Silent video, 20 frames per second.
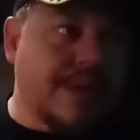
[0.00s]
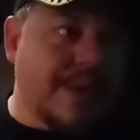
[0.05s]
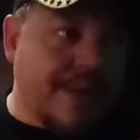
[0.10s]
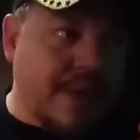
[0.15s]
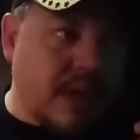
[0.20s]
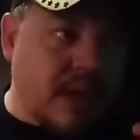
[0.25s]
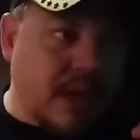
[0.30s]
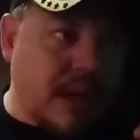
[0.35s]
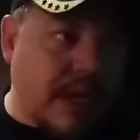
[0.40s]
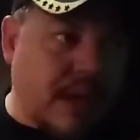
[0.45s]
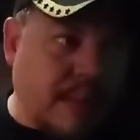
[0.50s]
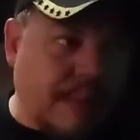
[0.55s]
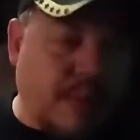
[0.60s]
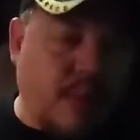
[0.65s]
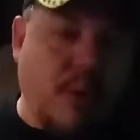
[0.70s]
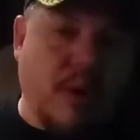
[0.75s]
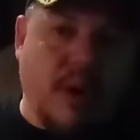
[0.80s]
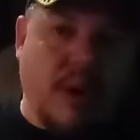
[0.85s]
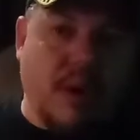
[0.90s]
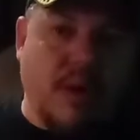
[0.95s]

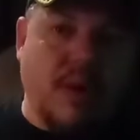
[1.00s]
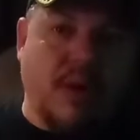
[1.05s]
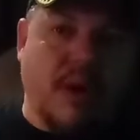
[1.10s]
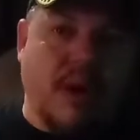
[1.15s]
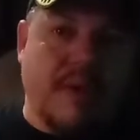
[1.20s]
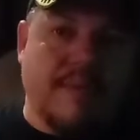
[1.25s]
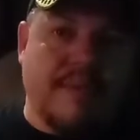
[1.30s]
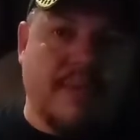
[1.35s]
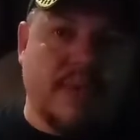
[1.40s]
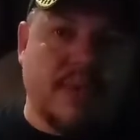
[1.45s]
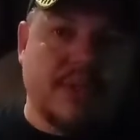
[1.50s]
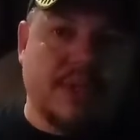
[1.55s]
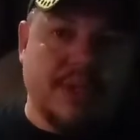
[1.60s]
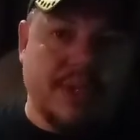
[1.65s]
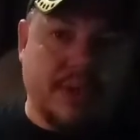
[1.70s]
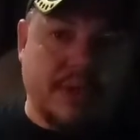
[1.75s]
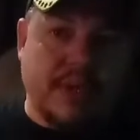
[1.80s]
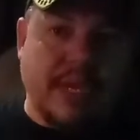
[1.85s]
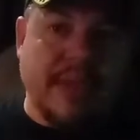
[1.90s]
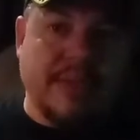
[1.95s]
airport load offers and
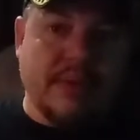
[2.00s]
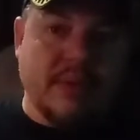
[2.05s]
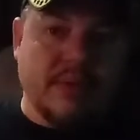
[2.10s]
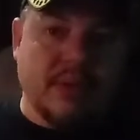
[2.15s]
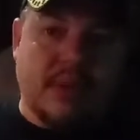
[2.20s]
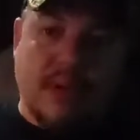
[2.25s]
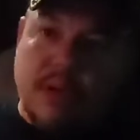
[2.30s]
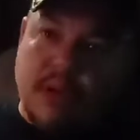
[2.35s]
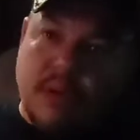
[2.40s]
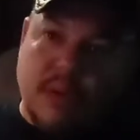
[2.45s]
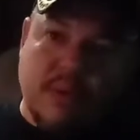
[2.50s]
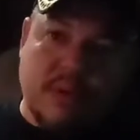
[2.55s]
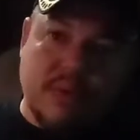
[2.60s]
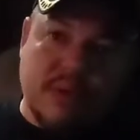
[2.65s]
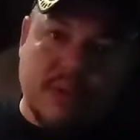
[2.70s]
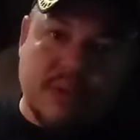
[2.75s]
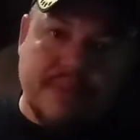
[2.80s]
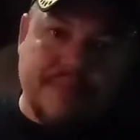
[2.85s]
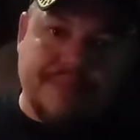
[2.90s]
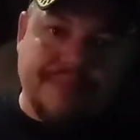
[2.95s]
you take those
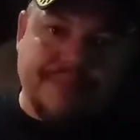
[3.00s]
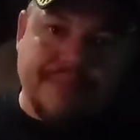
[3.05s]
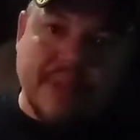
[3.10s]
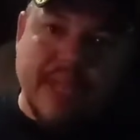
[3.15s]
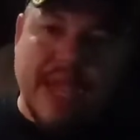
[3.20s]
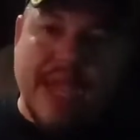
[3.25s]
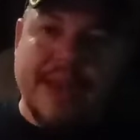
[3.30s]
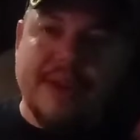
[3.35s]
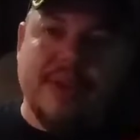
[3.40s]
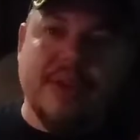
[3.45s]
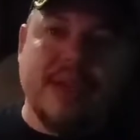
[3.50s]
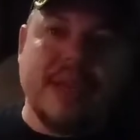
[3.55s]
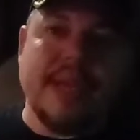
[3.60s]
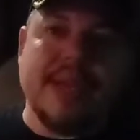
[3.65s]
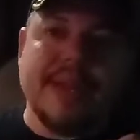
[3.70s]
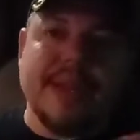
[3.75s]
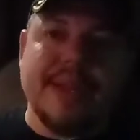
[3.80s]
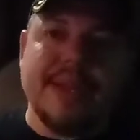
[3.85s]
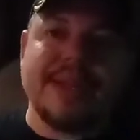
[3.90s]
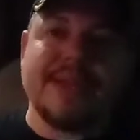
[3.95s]
loads and you
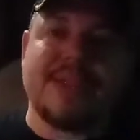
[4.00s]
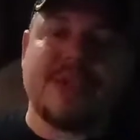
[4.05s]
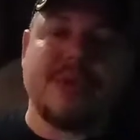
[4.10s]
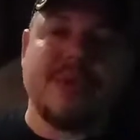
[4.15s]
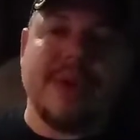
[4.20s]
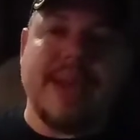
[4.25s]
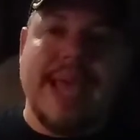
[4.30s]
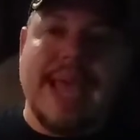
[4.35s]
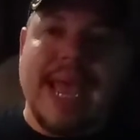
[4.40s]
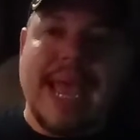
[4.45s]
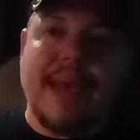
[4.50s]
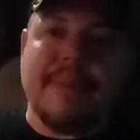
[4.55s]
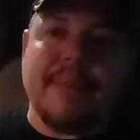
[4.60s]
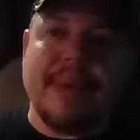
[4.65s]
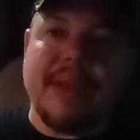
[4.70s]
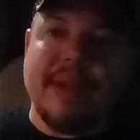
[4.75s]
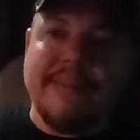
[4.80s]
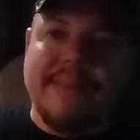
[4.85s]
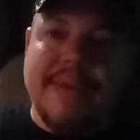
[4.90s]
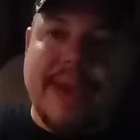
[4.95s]
get into a
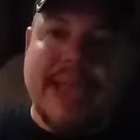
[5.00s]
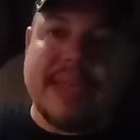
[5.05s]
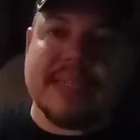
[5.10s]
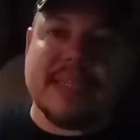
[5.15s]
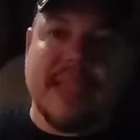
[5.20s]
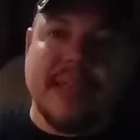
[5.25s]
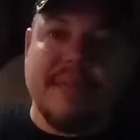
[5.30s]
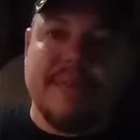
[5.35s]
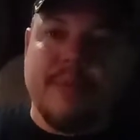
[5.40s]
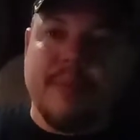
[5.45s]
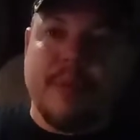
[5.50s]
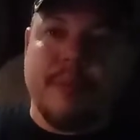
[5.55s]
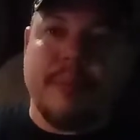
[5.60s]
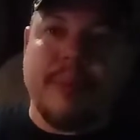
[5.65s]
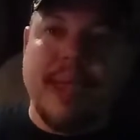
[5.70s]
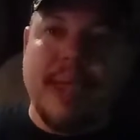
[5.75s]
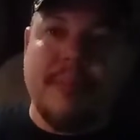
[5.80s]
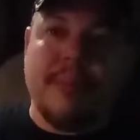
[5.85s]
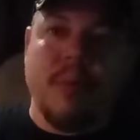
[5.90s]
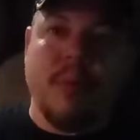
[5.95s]
habit of asking for the
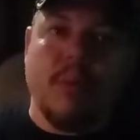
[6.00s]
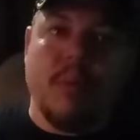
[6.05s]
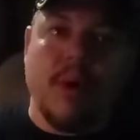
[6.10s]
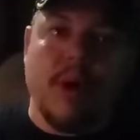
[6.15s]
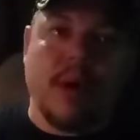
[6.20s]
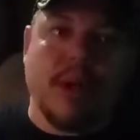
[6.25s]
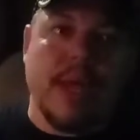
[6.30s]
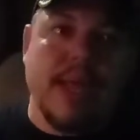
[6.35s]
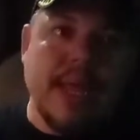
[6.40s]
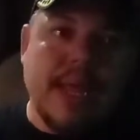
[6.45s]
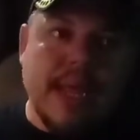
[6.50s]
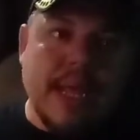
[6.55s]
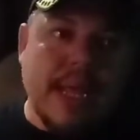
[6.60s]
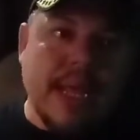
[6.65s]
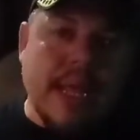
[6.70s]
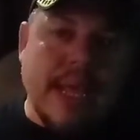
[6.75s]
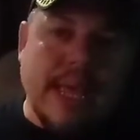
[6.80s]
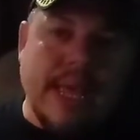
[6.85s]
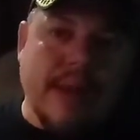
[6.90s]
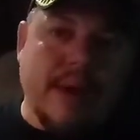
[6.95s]
paperwork,
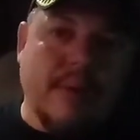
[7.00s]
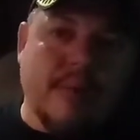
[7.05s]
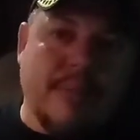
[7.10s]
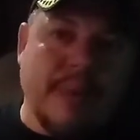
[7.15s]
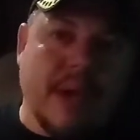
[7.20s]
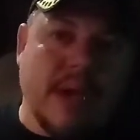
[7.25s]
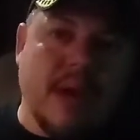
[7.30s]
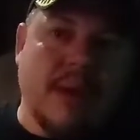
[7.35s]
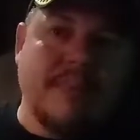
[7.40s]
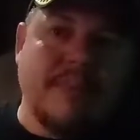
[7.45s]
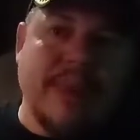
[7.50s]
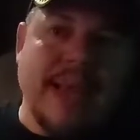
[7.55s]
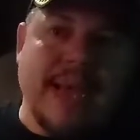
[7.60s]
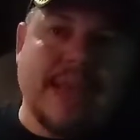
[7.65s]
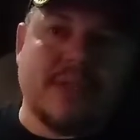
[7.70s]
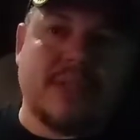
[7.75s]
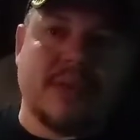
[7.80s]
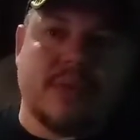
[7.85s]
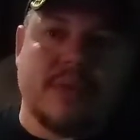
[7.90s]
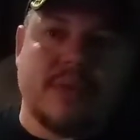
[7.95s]
it'll become
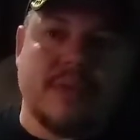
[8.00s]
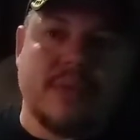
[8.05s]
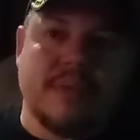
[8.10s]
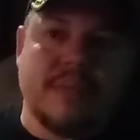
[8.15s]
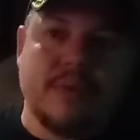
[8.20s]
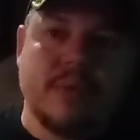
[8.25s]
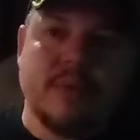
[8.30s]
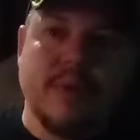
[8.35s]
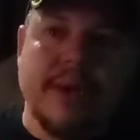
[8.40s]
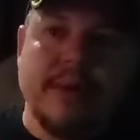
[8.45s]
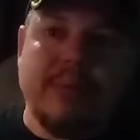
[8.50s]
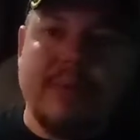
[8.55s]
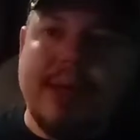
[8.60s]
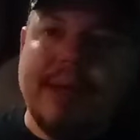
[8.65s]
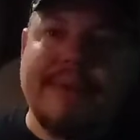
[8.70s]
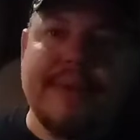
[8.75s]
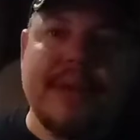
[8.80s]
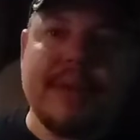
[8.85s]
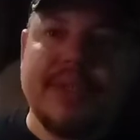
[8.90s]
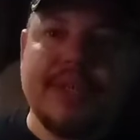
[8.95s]
natural. You won't
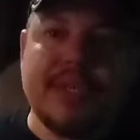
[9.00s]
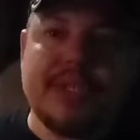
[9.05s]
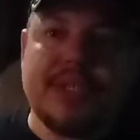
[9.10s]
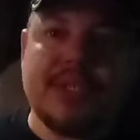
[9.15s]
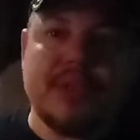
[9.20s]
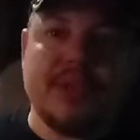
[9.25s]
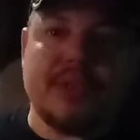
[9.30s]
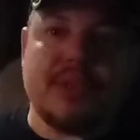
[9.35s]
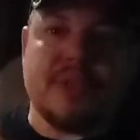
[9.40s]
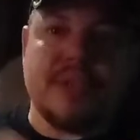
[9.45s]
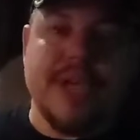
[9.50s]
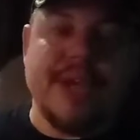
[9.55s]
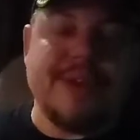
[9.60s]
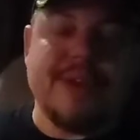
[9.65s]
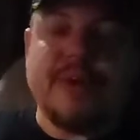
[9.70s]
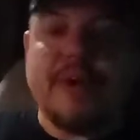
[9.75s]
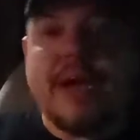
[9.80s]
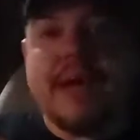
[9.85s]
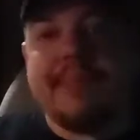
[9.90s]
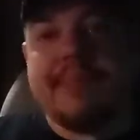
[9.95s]
have no issues, and
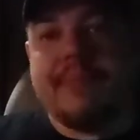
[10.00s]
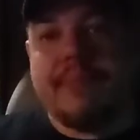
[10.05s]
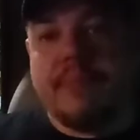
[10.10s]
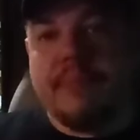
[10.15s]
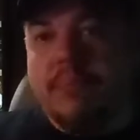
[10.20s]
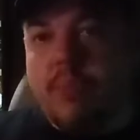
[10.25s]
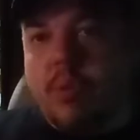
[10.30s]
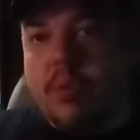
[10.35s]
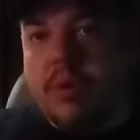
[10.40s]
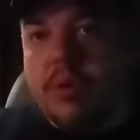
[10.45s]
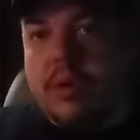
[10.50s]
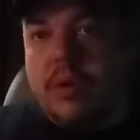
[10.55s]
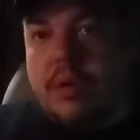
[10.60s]
you'll have more